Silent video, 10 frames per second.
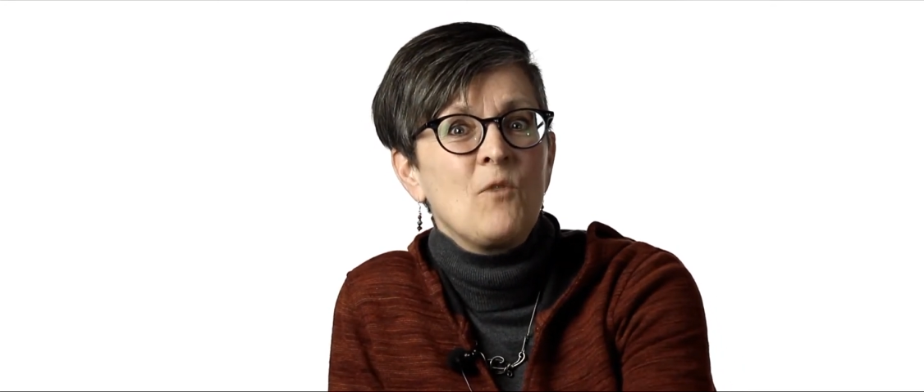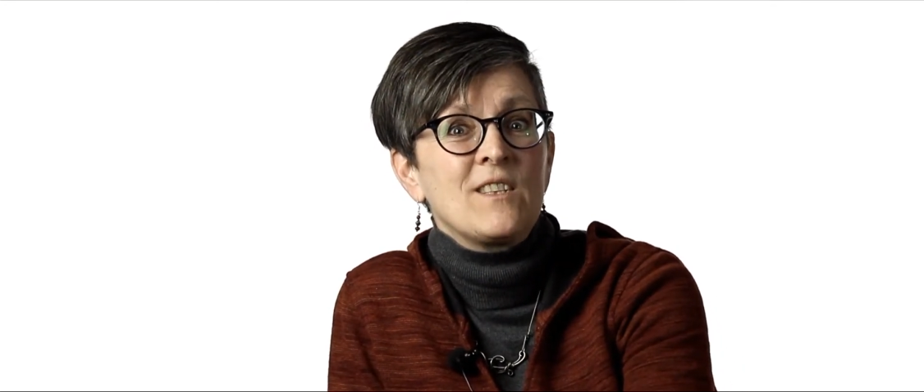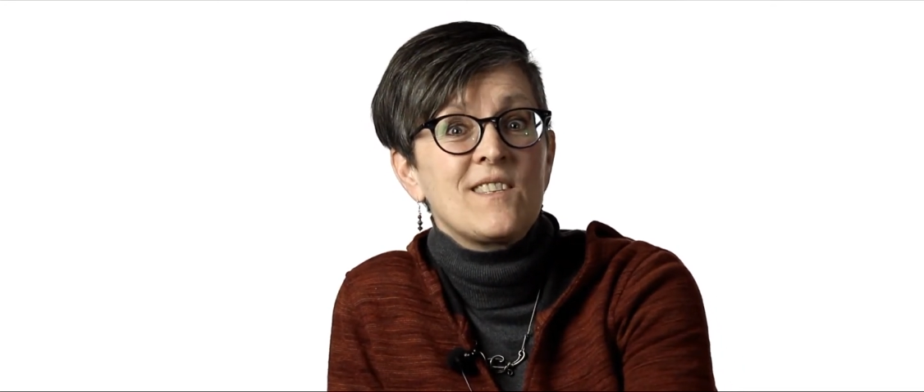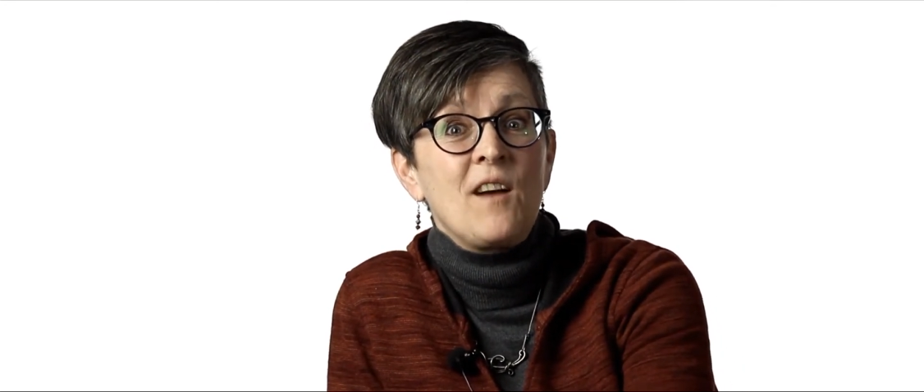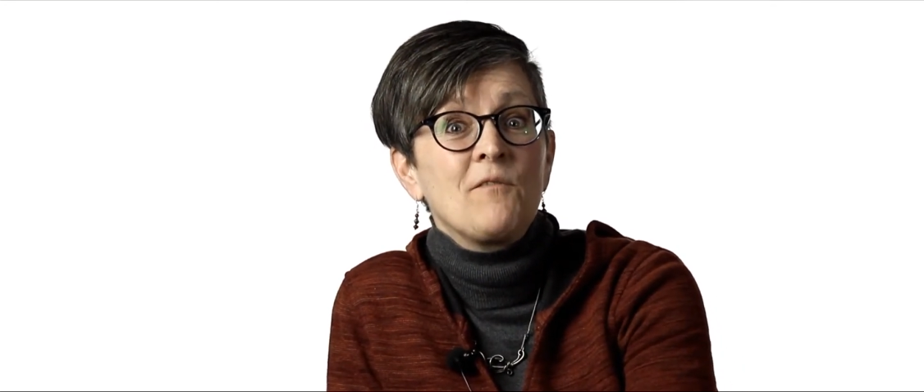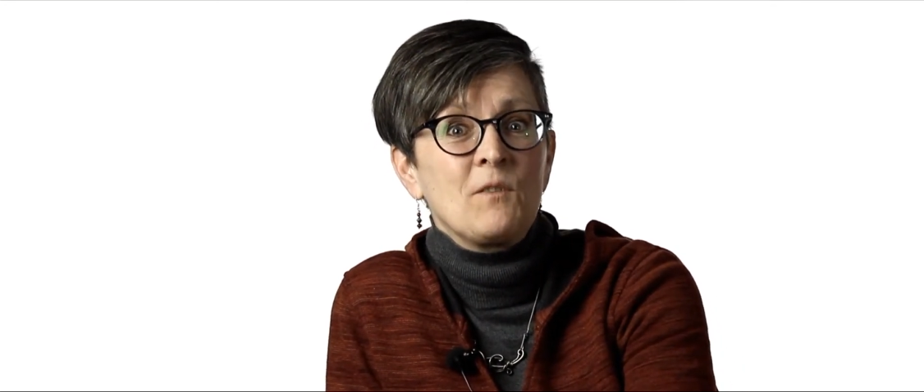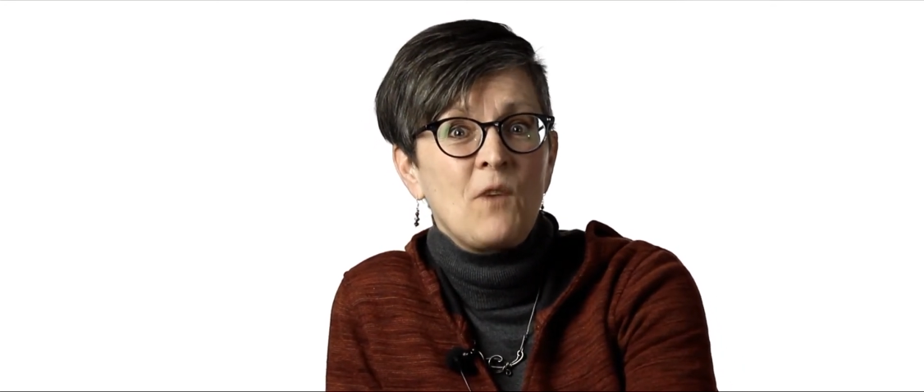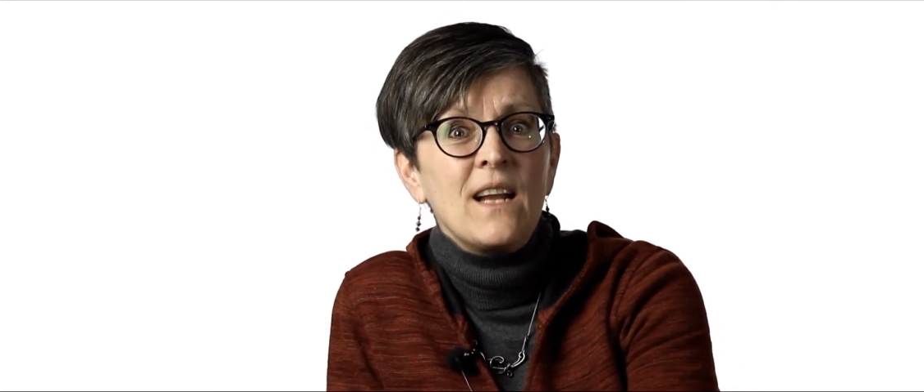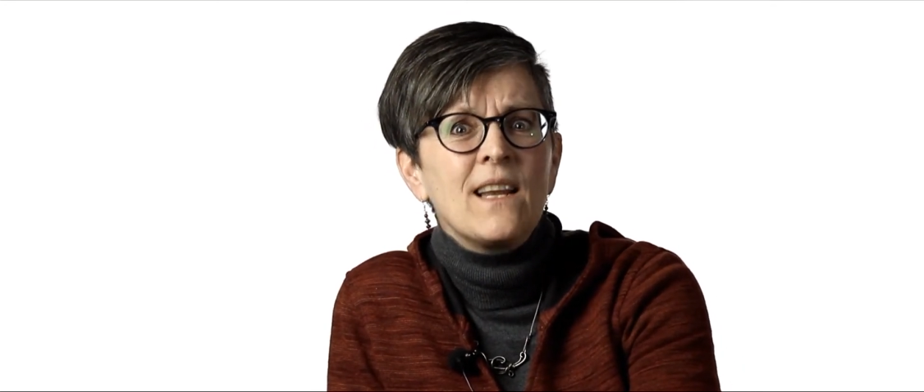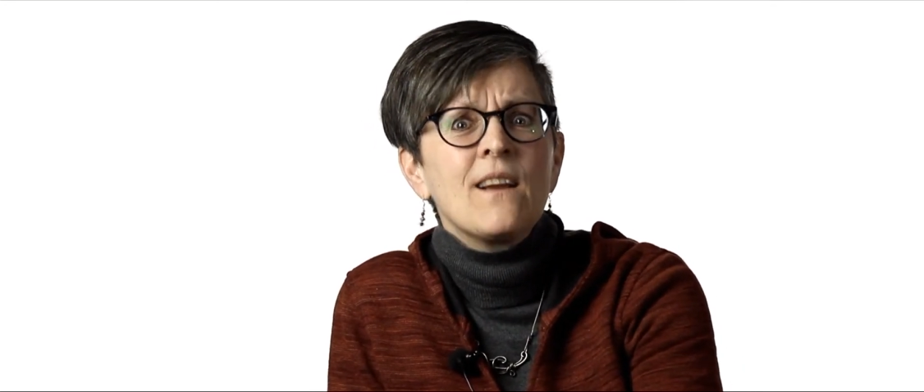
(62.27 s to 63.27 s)
oneself in
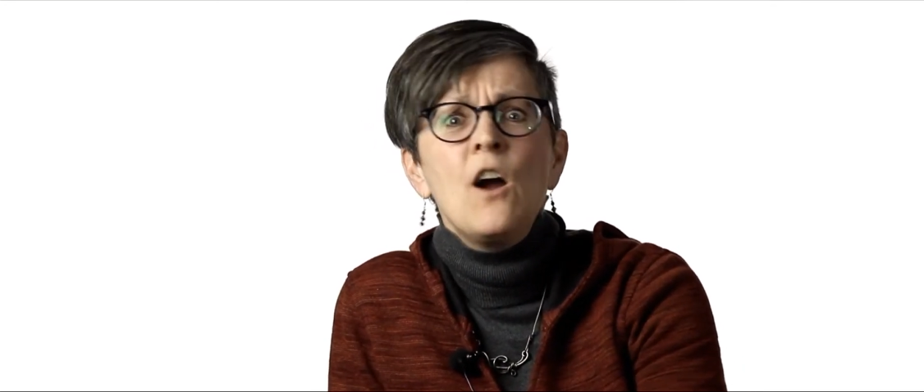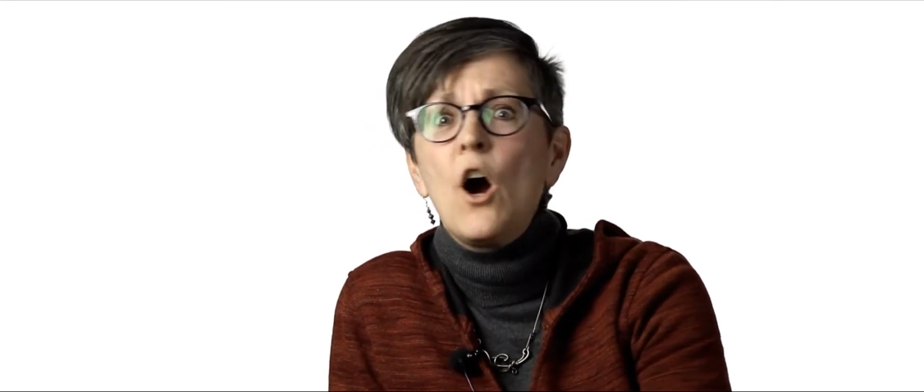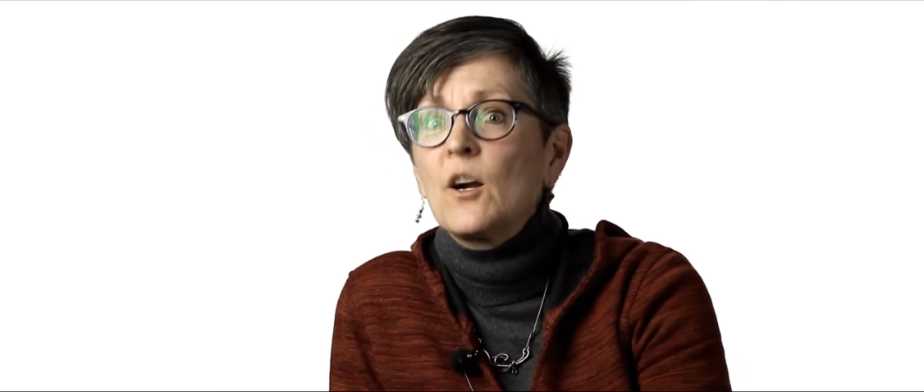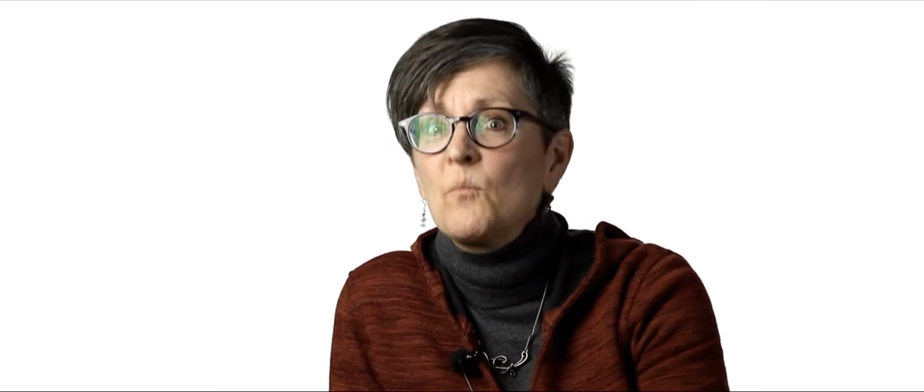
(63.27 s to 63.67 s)
writing, are